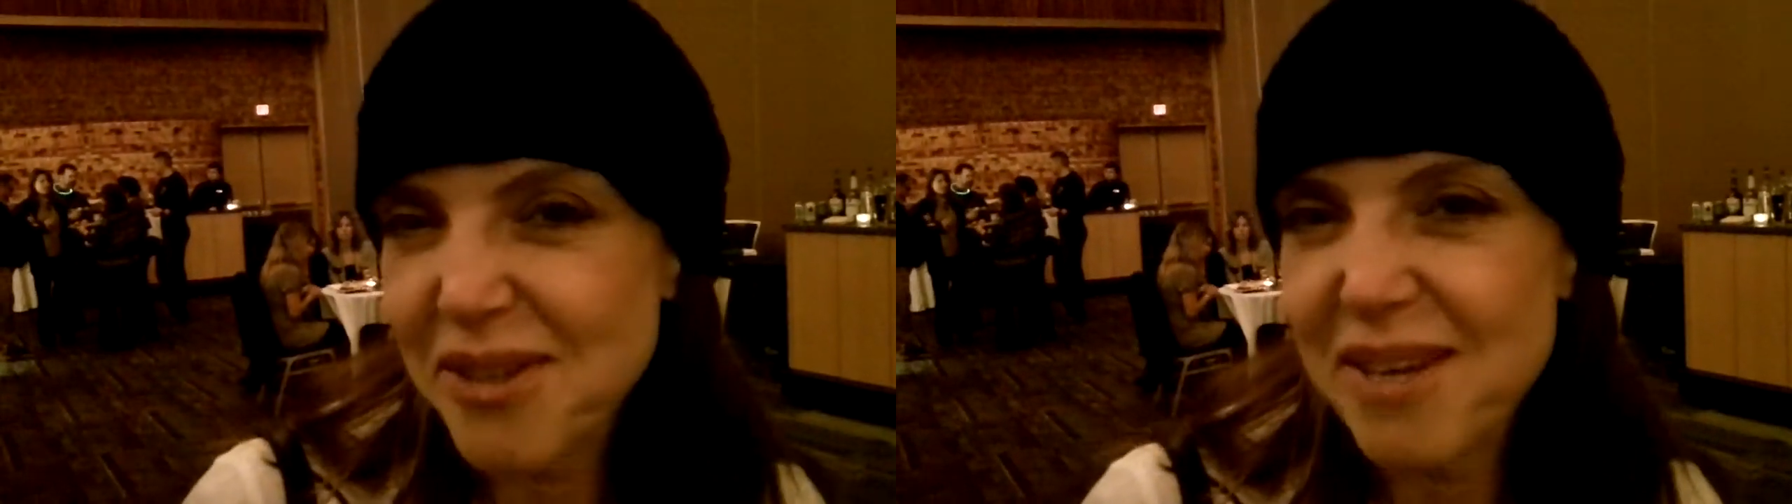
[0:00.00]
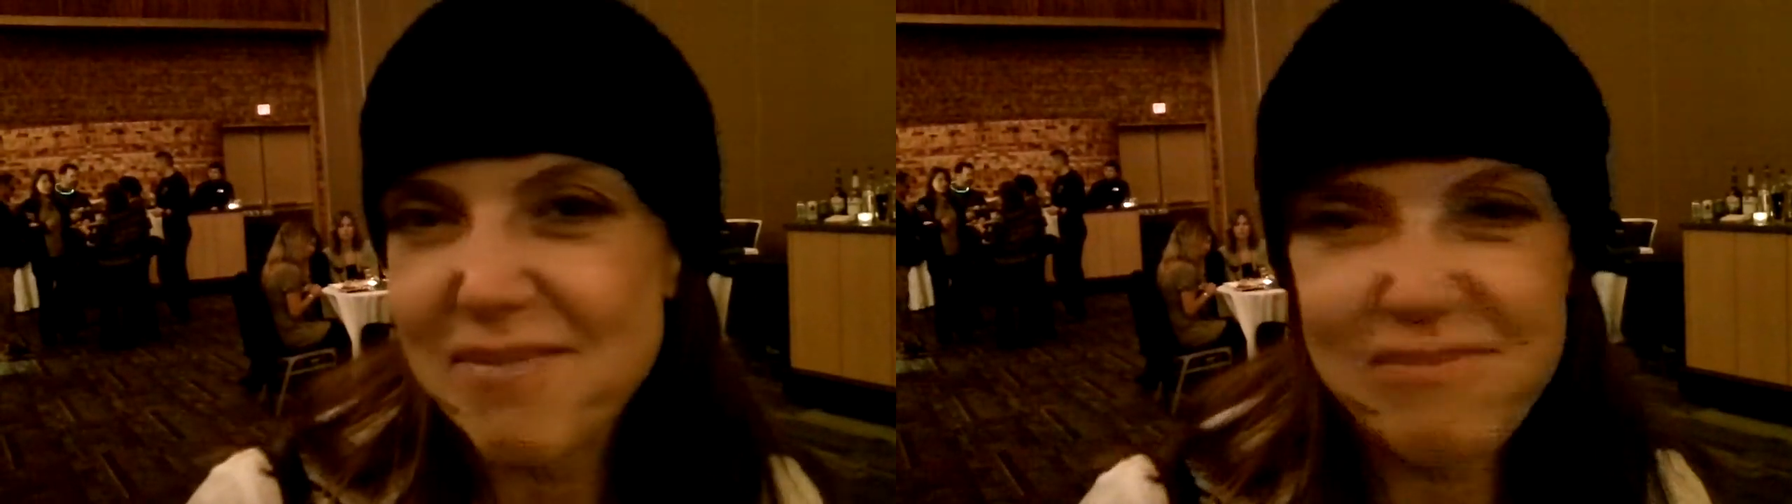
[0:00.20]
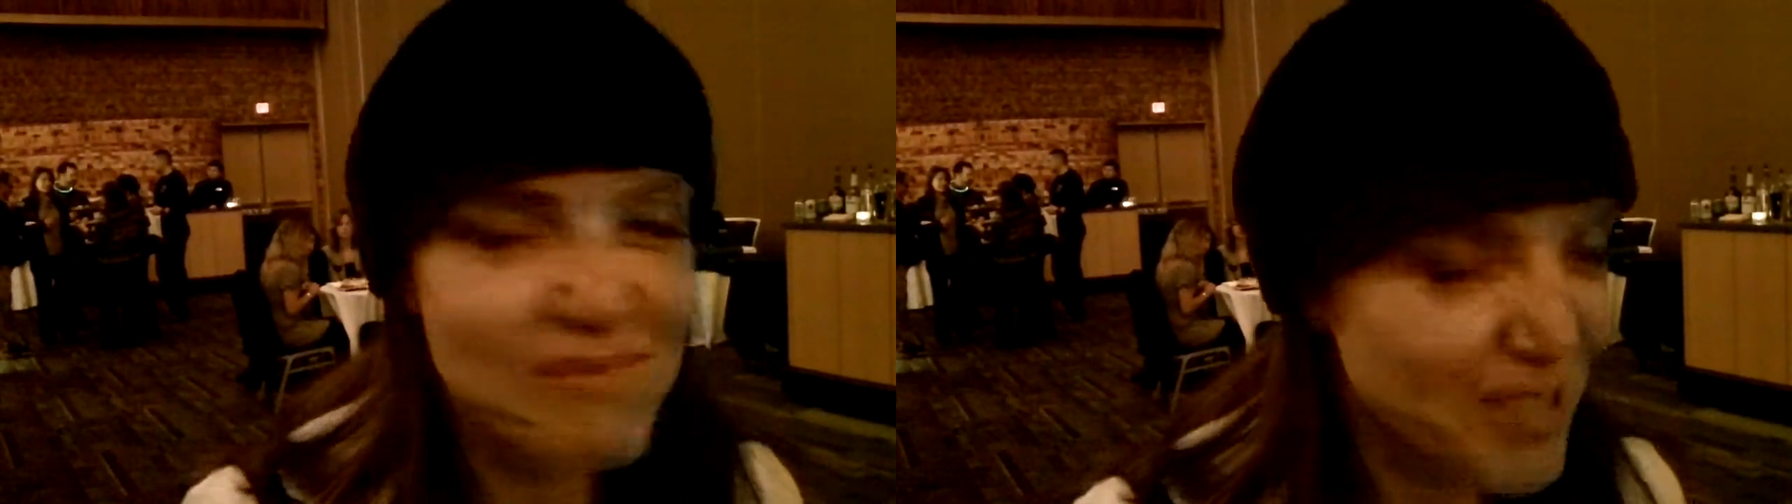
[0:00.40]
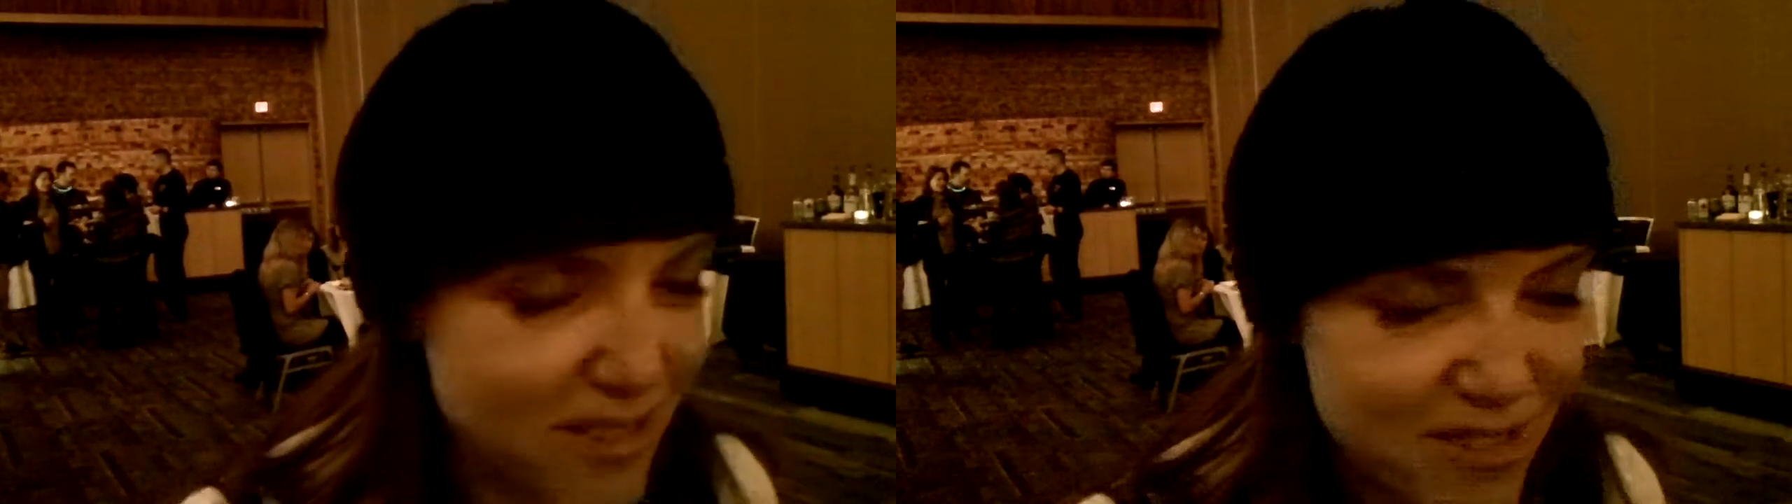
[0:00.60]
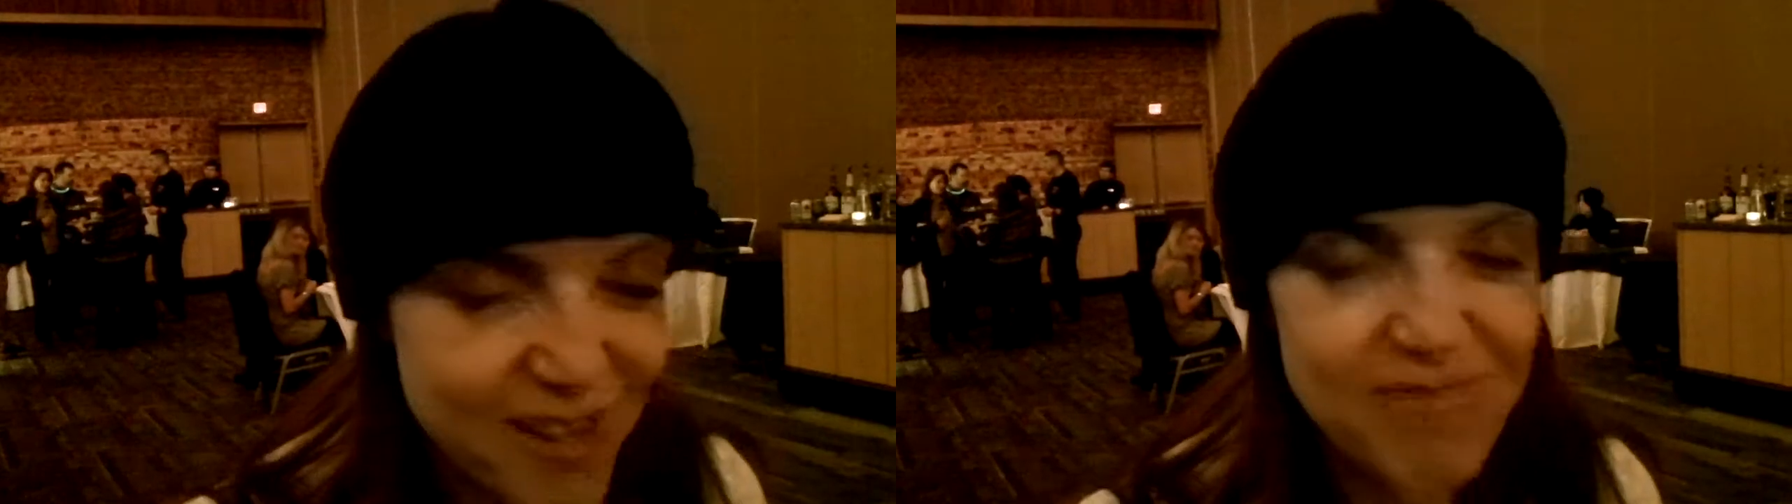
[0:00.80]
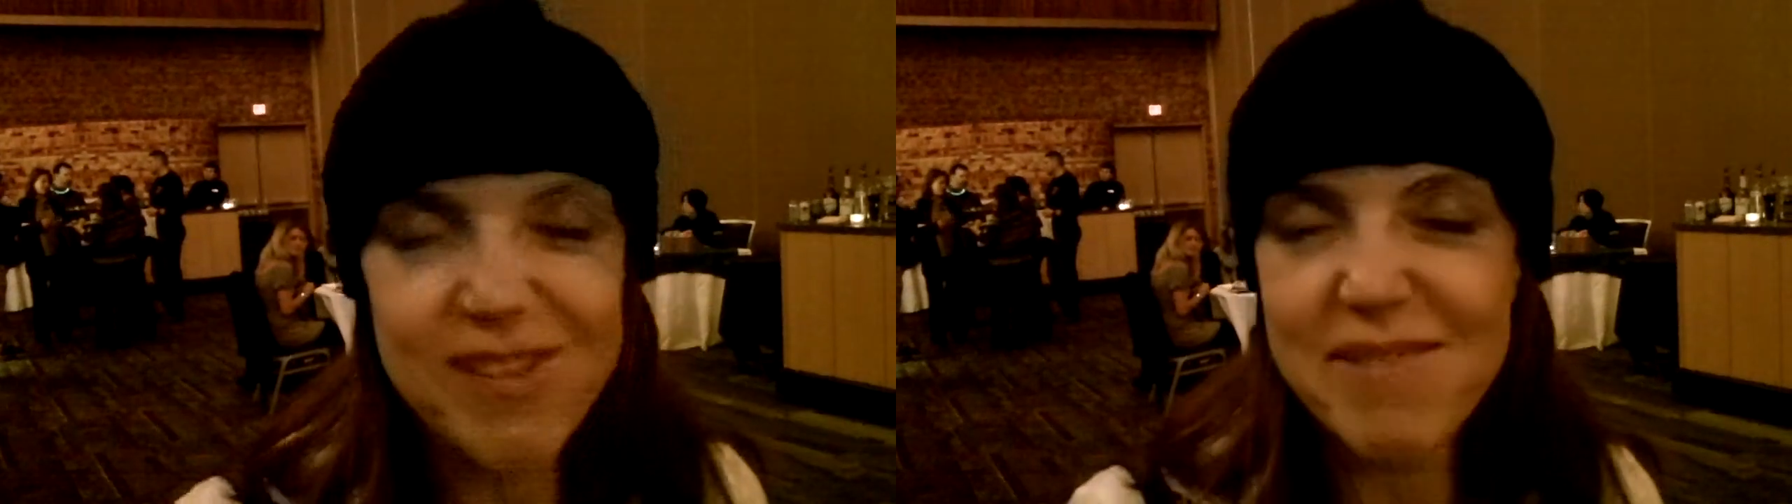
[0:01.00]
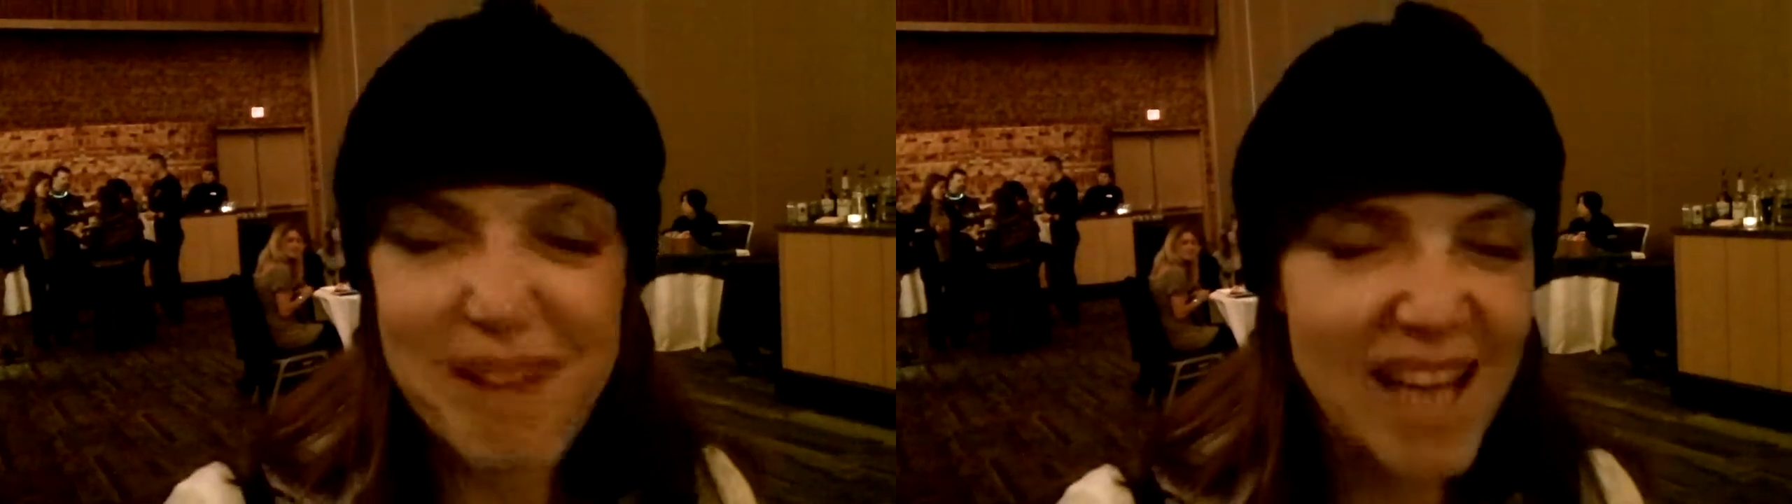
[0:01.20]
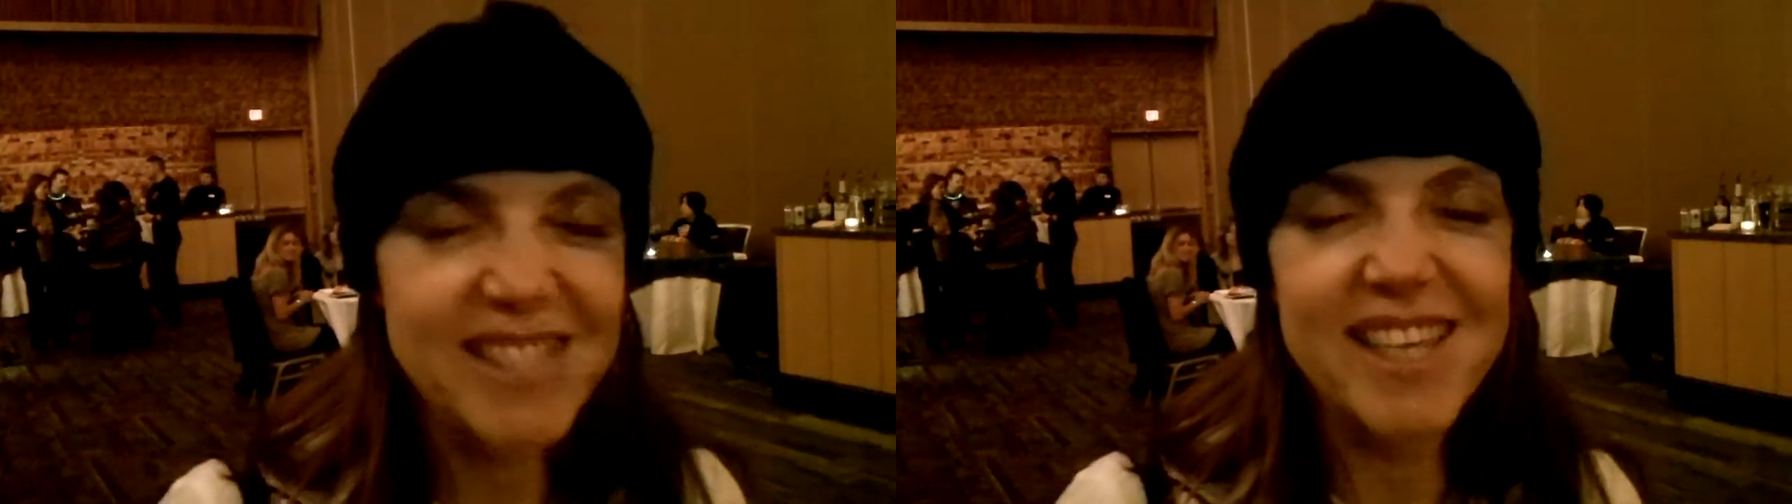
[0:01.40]
the
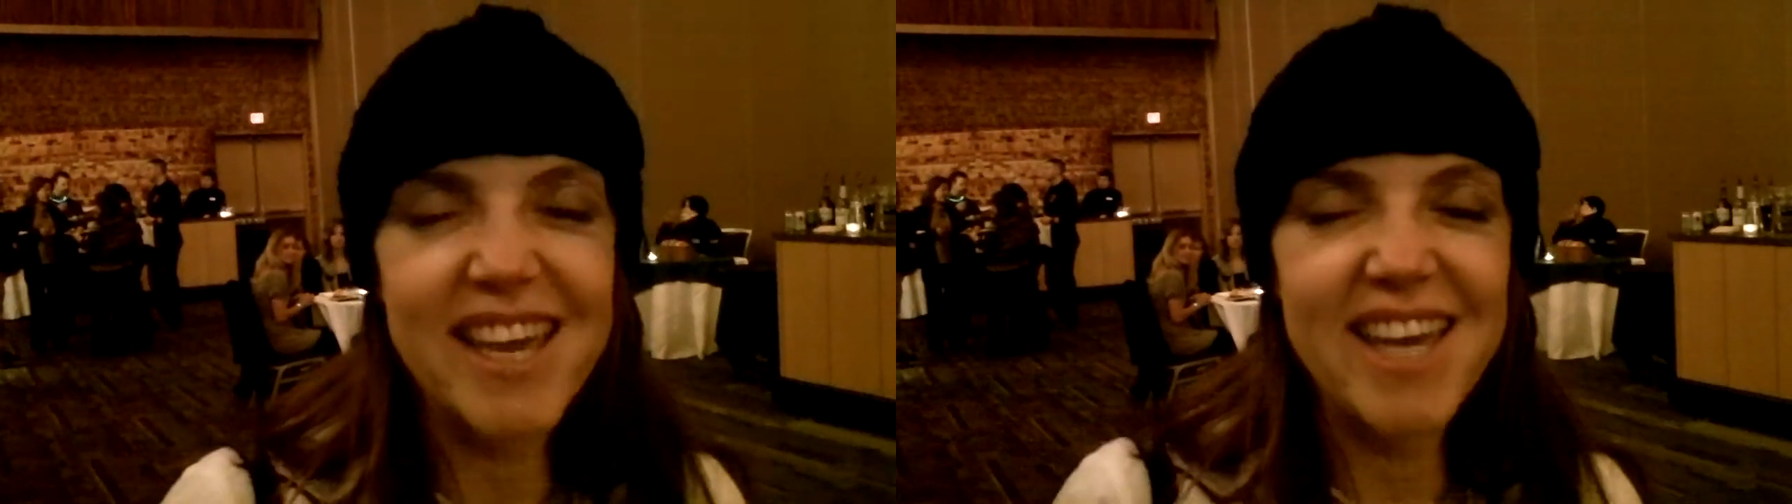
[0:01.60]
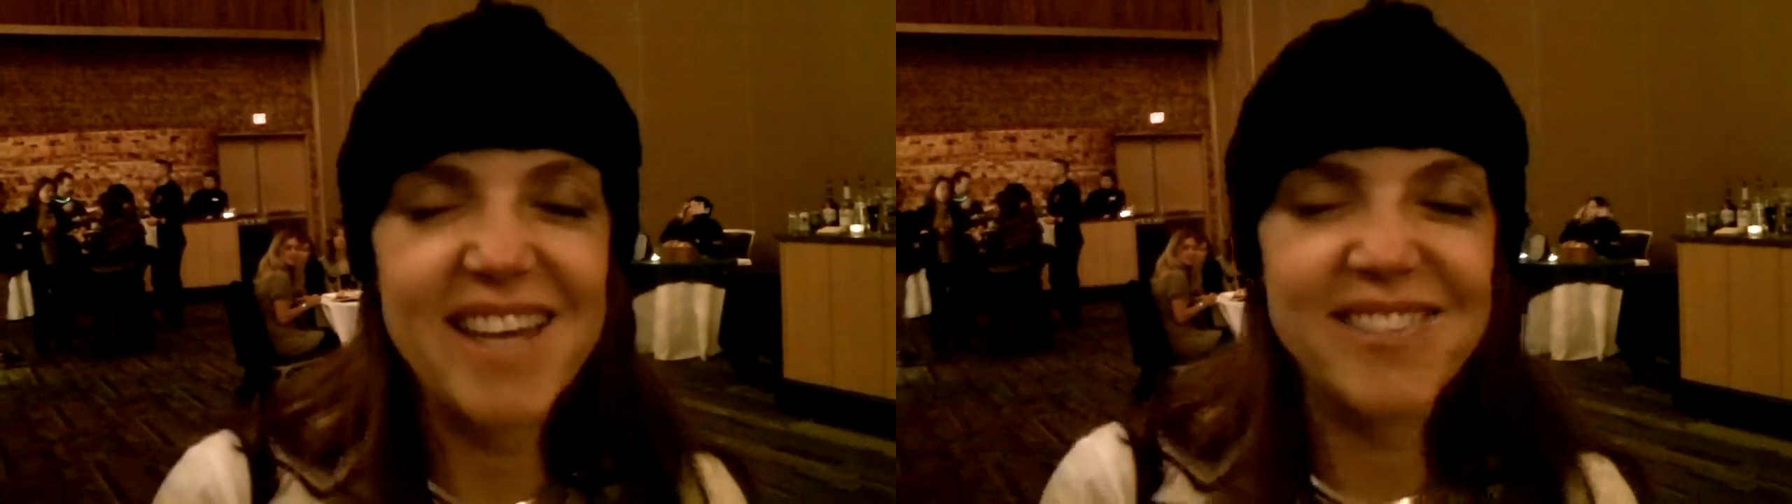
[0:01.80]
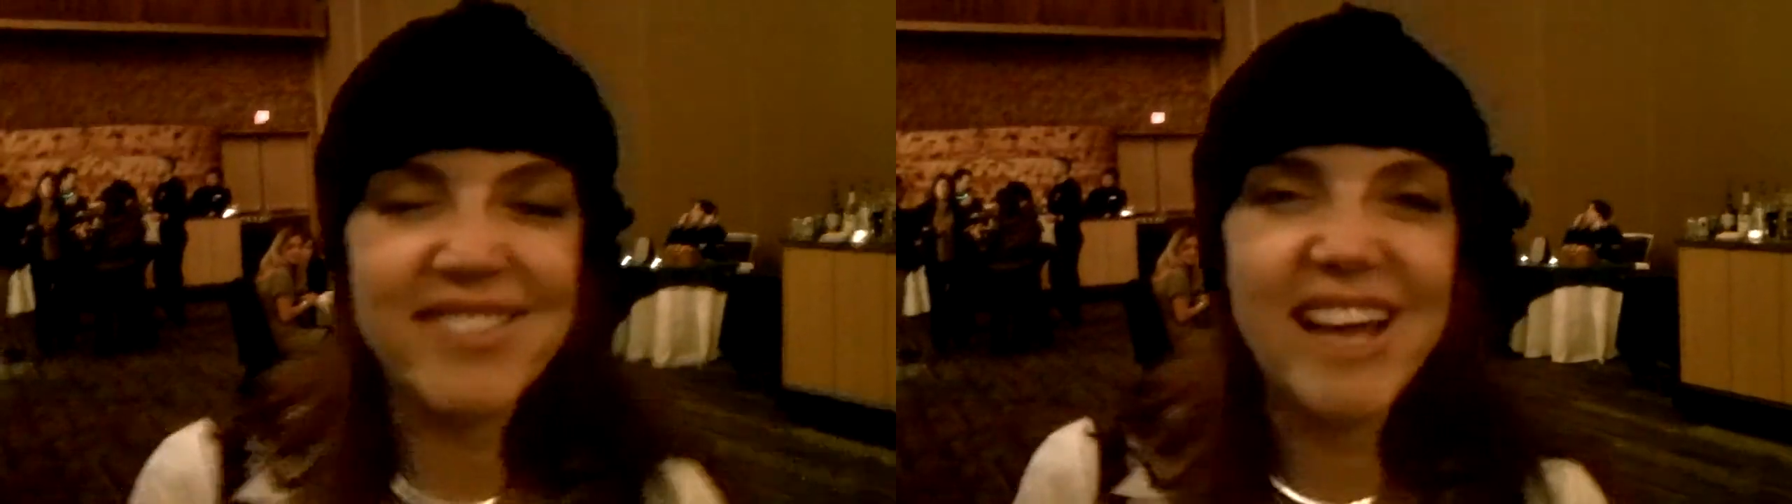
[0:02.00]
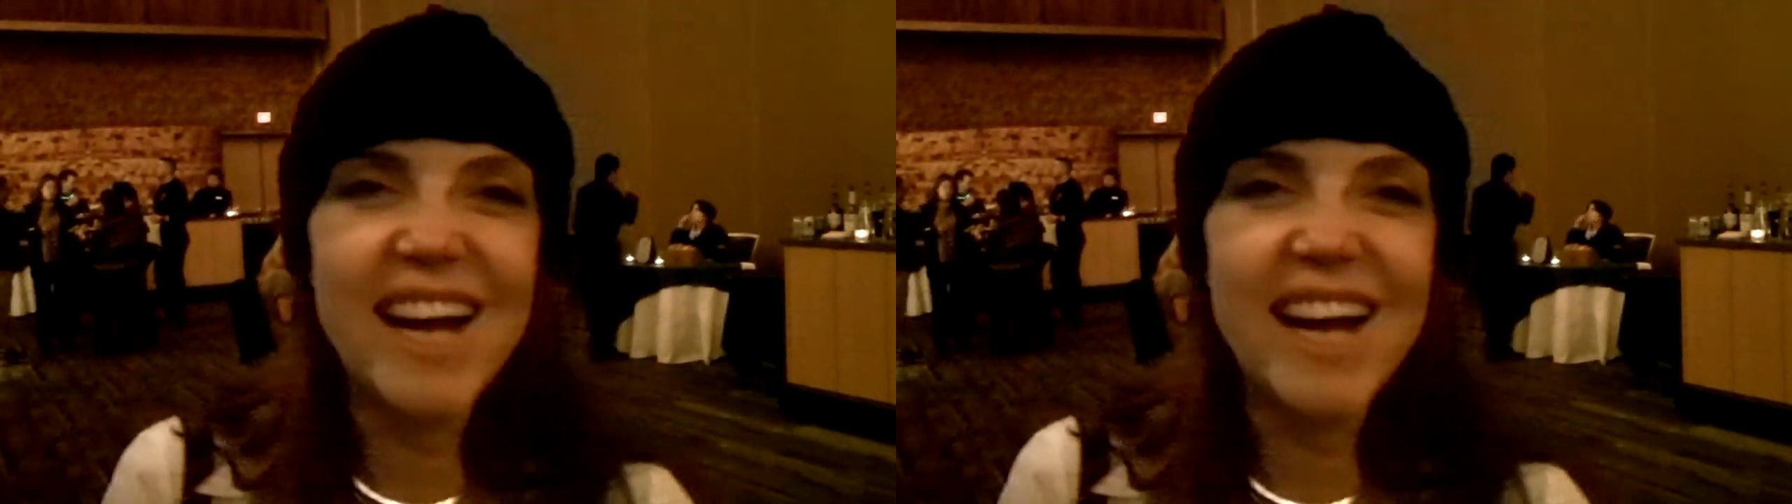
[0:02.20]
best game.